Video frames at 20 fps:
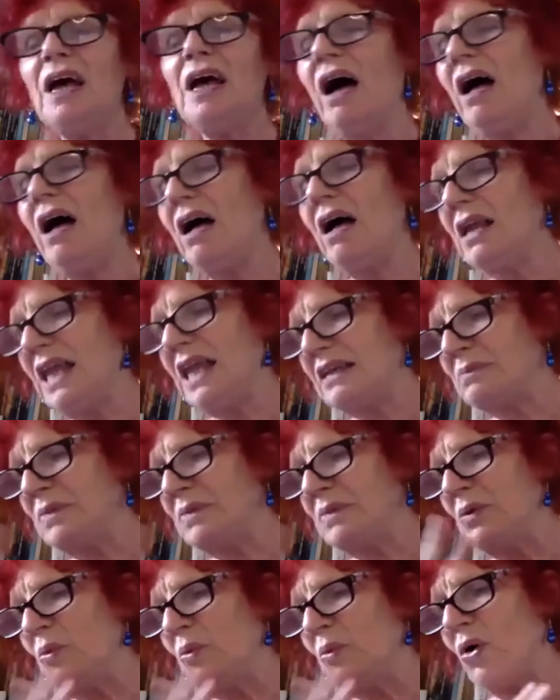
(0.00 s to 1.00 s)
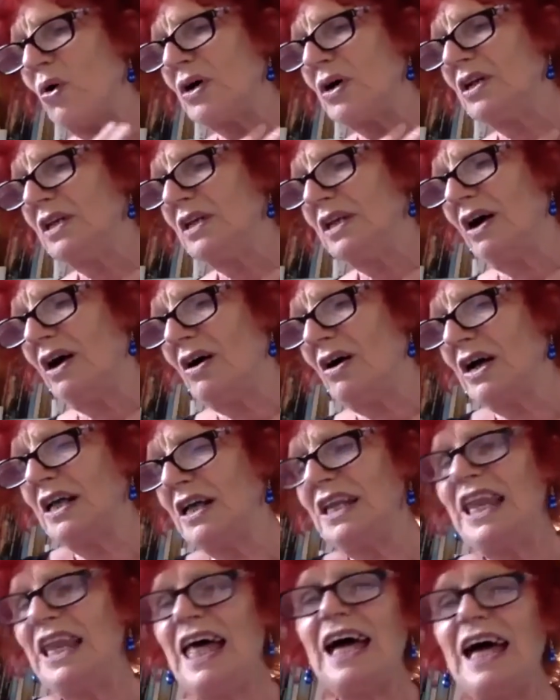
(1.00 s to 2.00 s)
Oh, let me walk along a
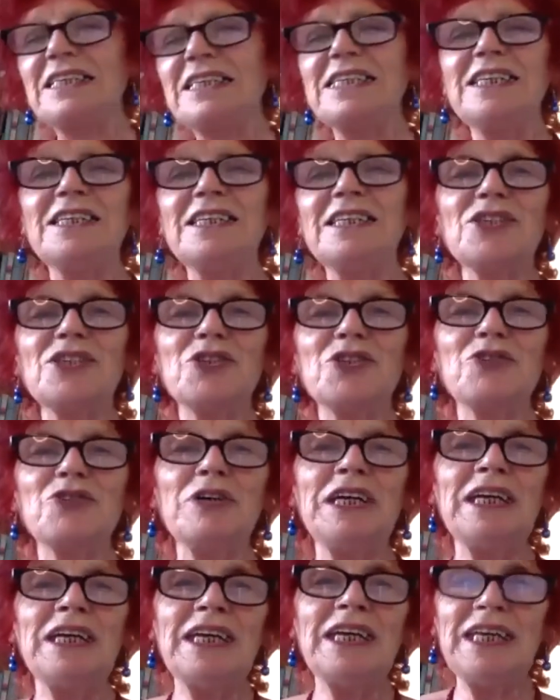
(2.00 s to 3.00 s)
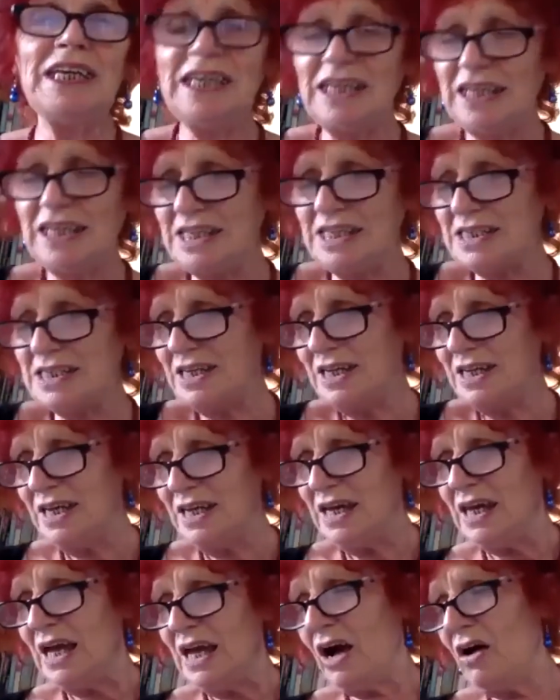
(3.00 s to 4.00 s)
Latin street.
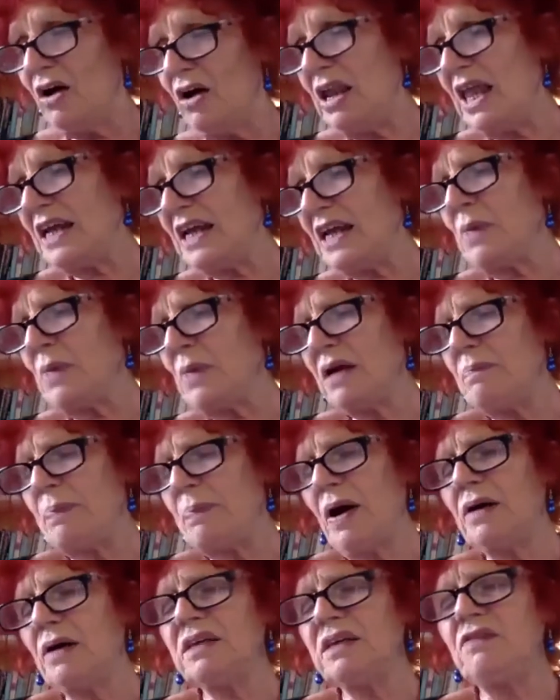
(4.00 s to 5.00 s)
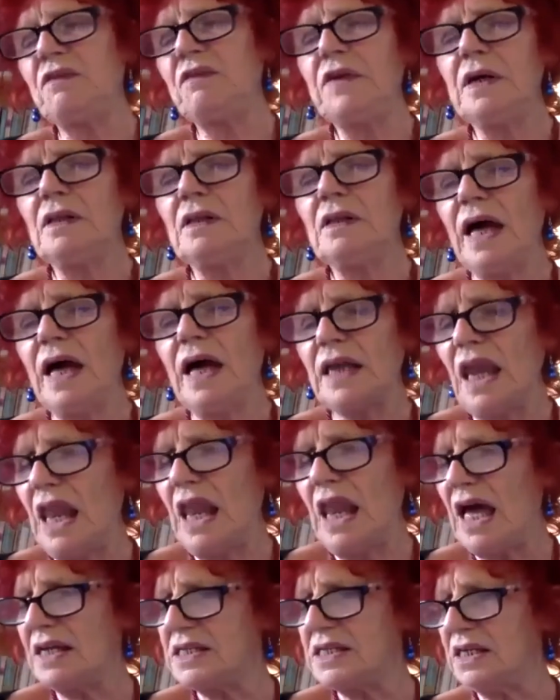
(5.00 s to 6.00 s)
Oh, let my body feel that
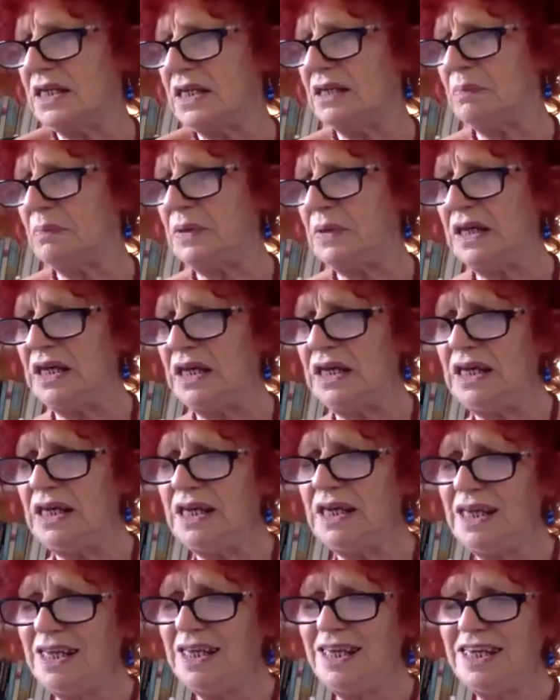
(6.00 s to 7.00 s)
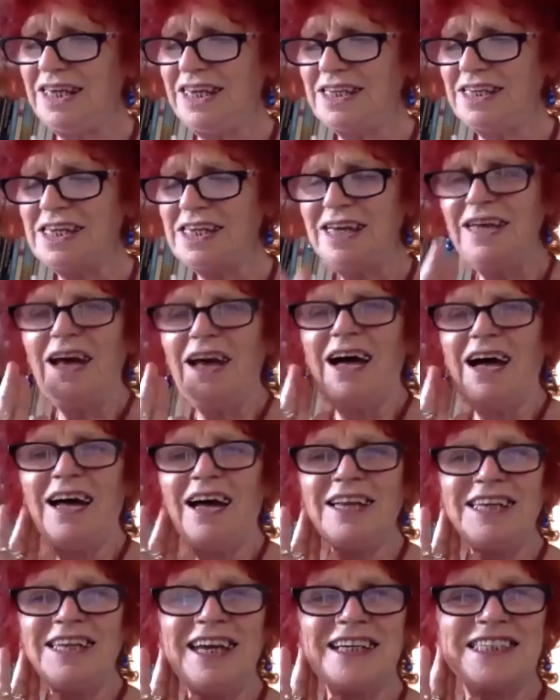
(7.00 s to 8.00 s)
Latin beat.
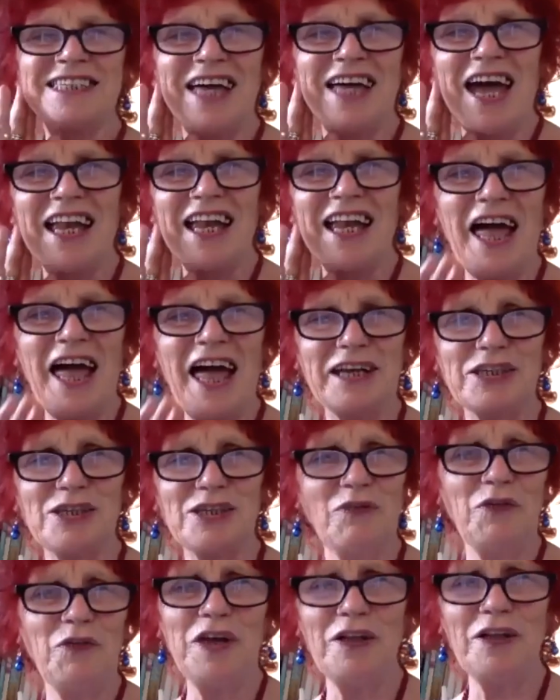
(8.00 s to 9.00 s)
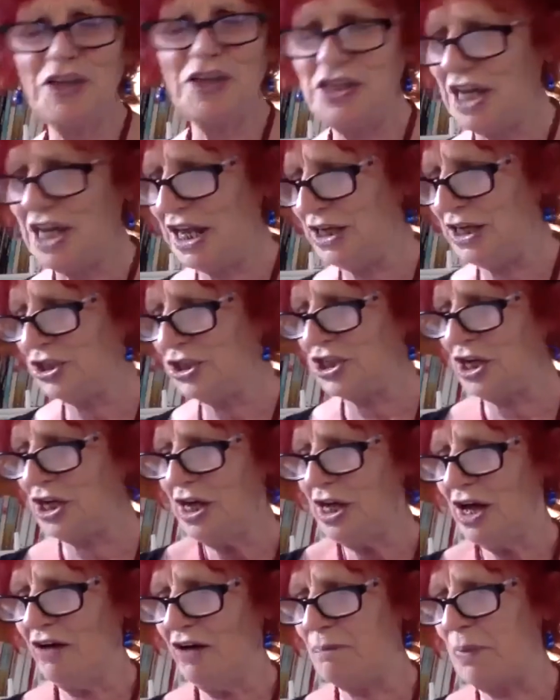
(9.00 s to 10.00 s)
And yes, I'd like to feel the danger
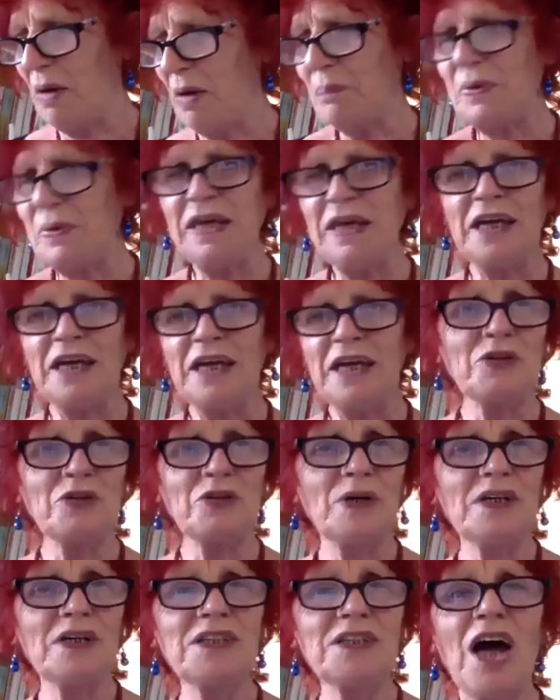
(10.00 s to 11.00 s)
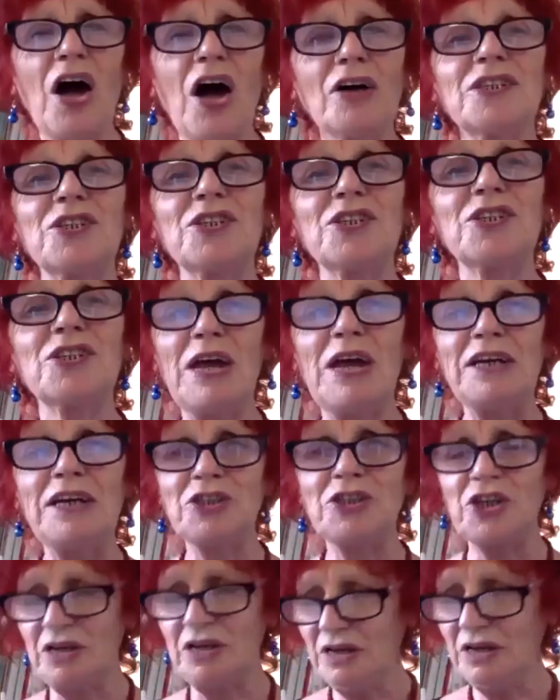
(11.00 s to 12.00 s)
of bumping into a dark
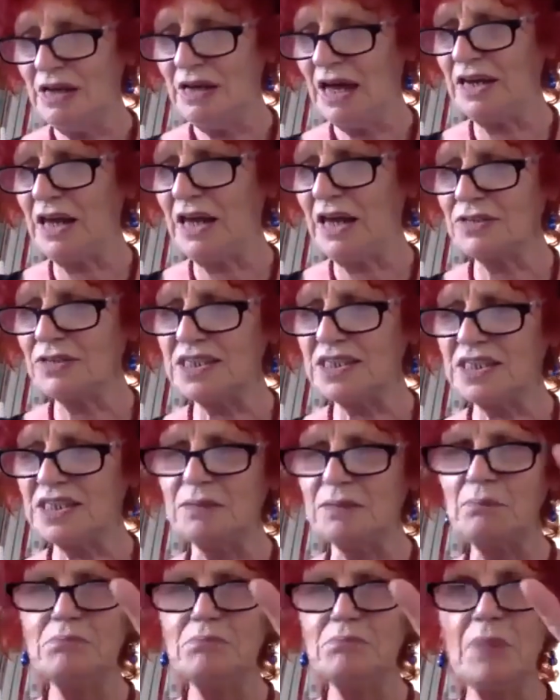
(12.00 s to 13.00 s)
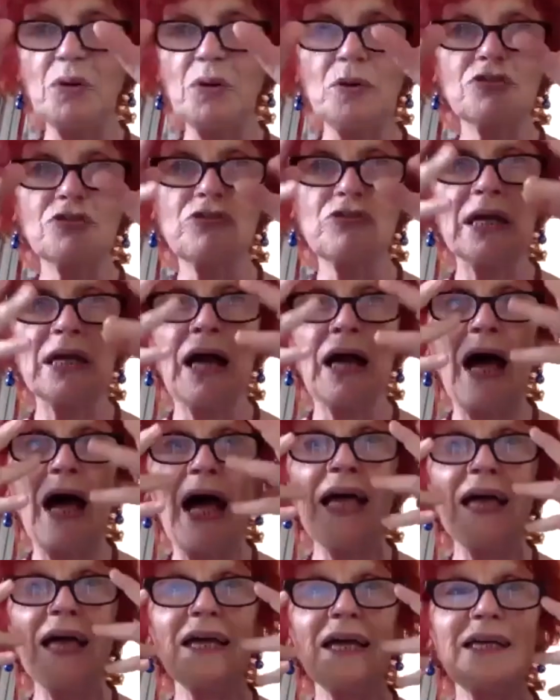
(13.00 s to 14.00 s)
stranger, and our smouldering
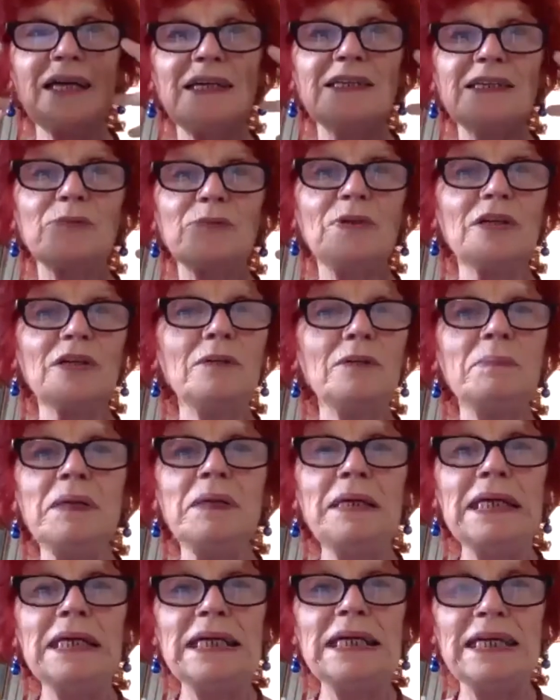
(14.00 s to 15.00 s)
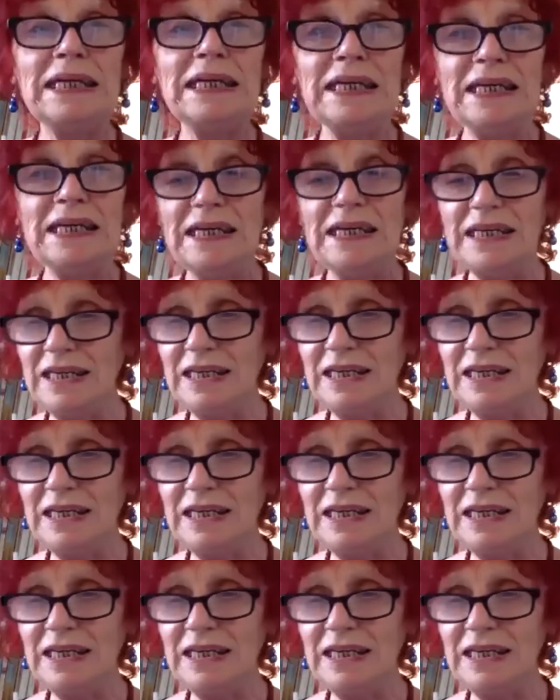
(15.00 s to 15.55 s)
eyes will meet.